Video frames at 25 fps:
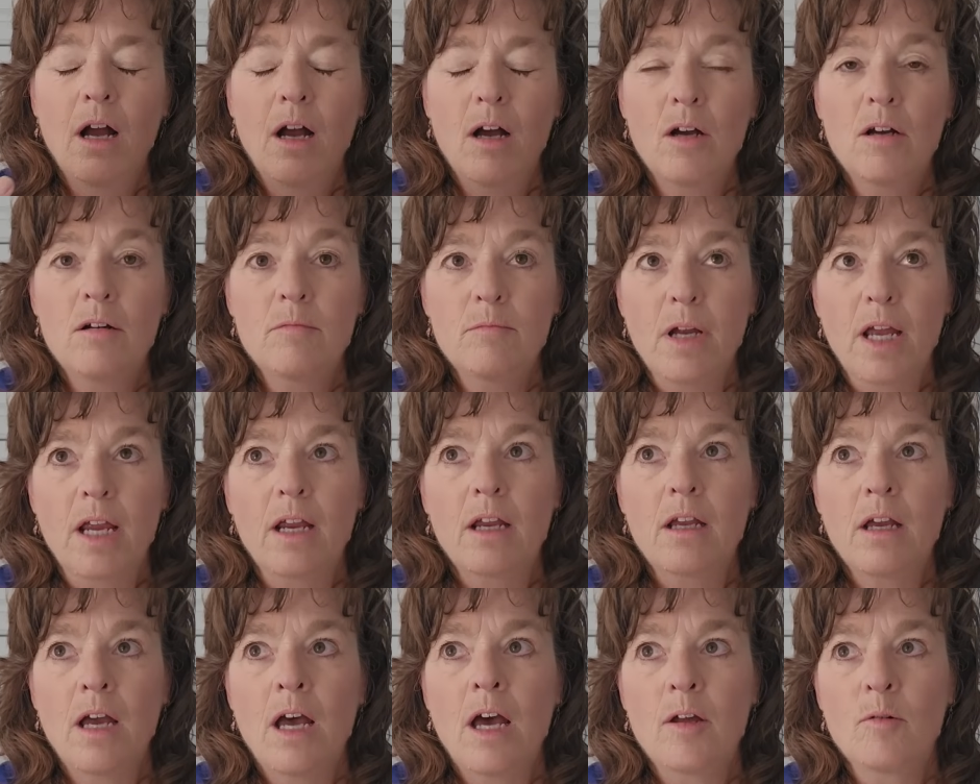oh my
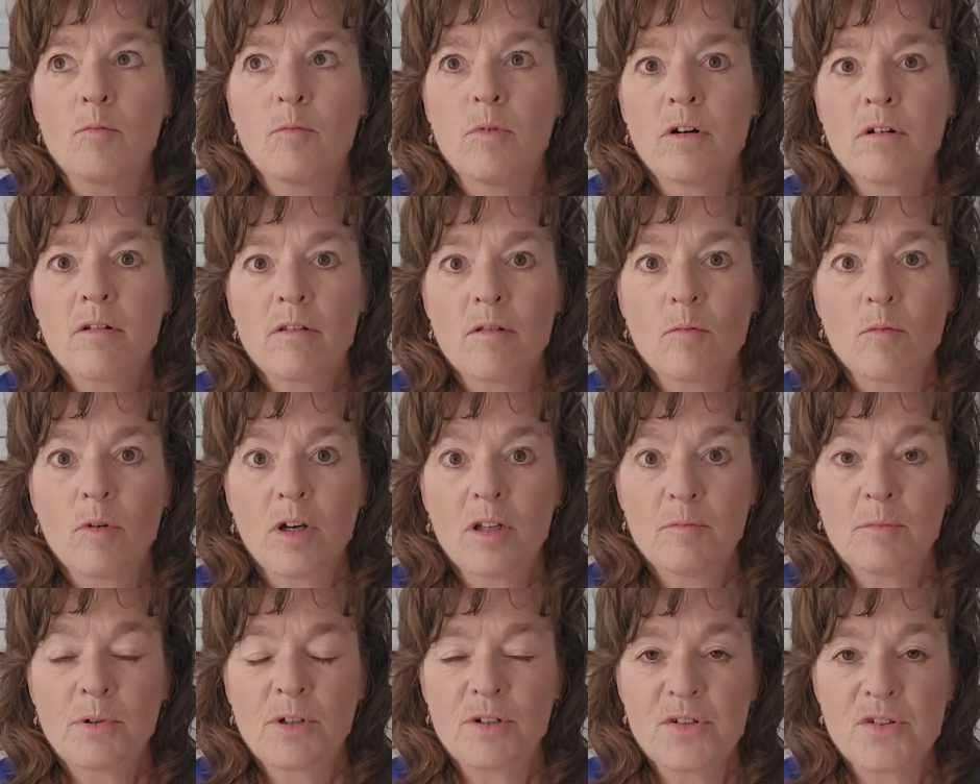God, what are the
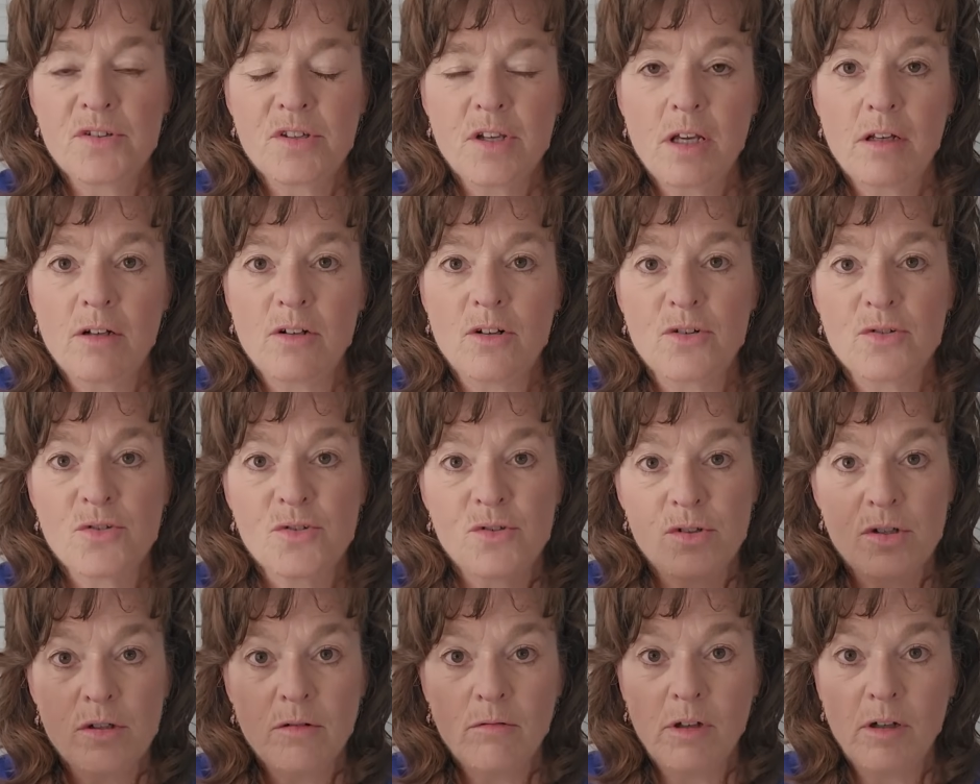
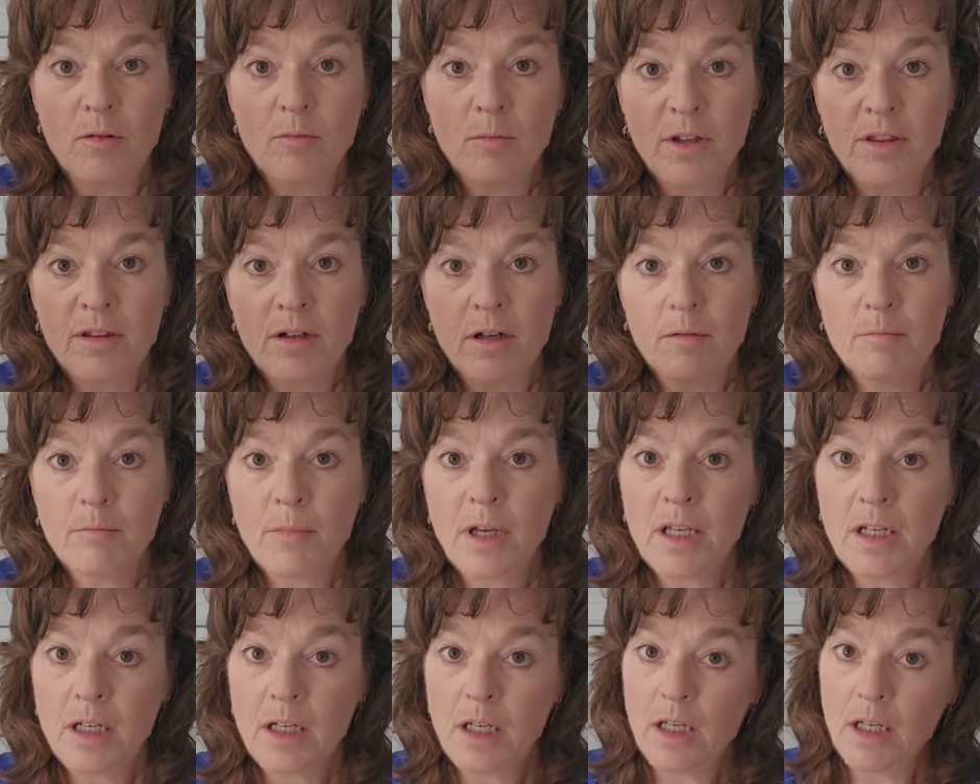1%ers doing with our
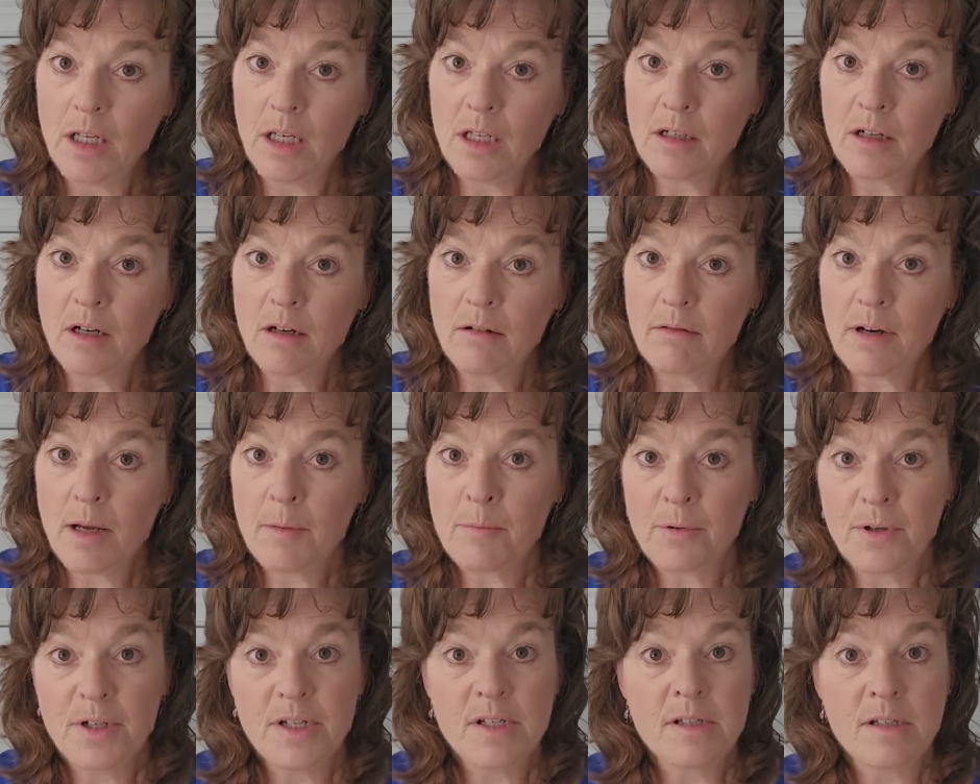money and our
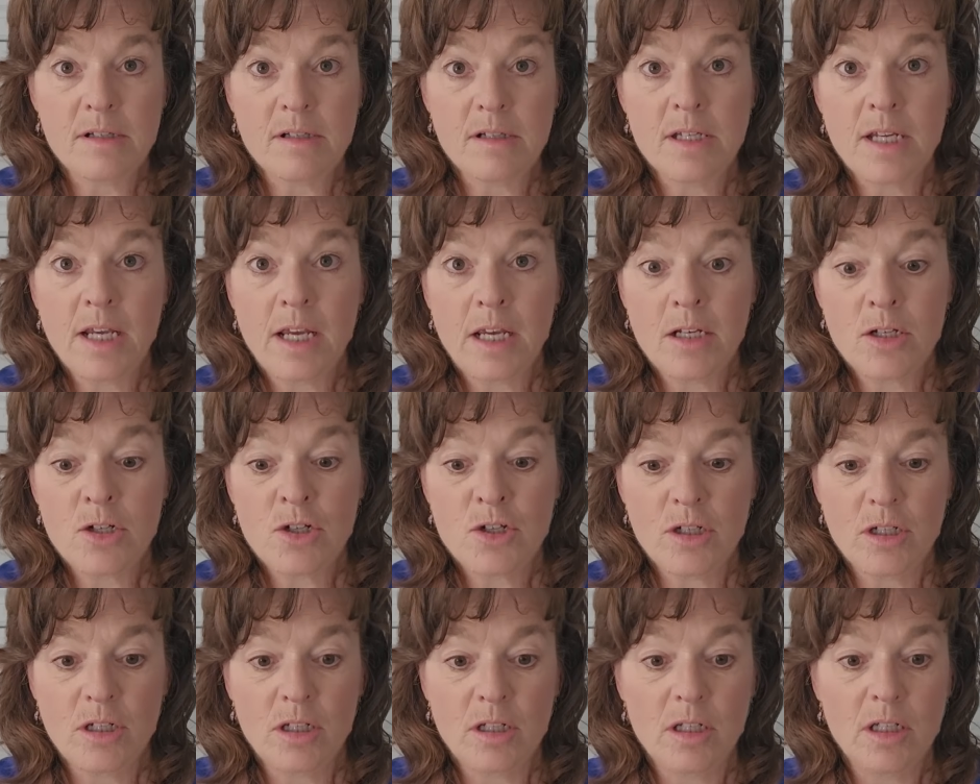
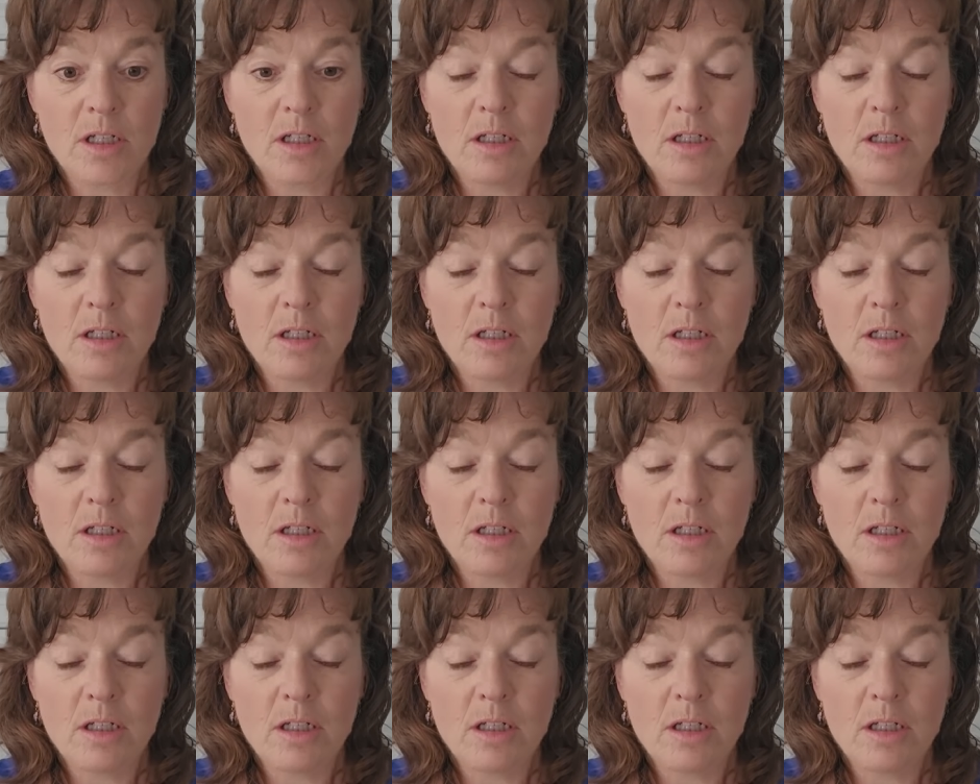representation?